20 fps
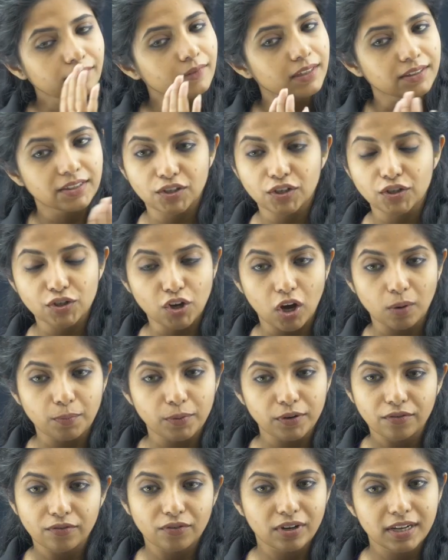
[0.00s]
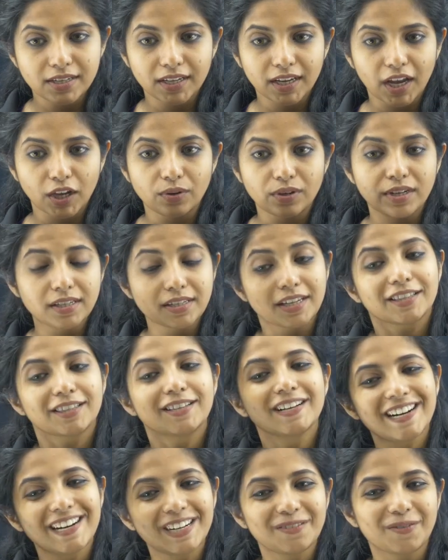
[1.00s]
this is copper releasing IUDs.
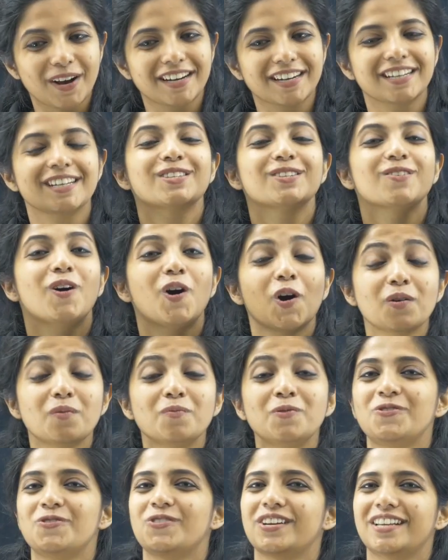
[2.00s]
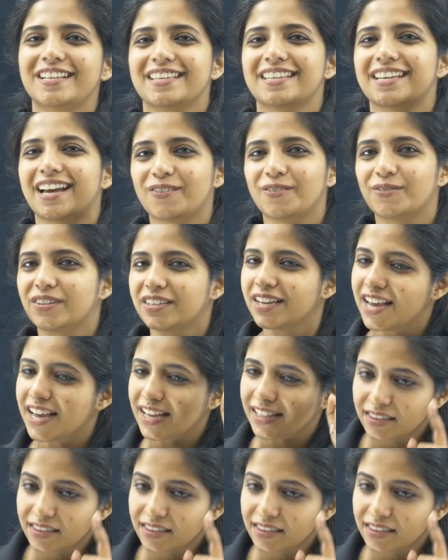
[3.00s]
Third one is hormone releasing IUD.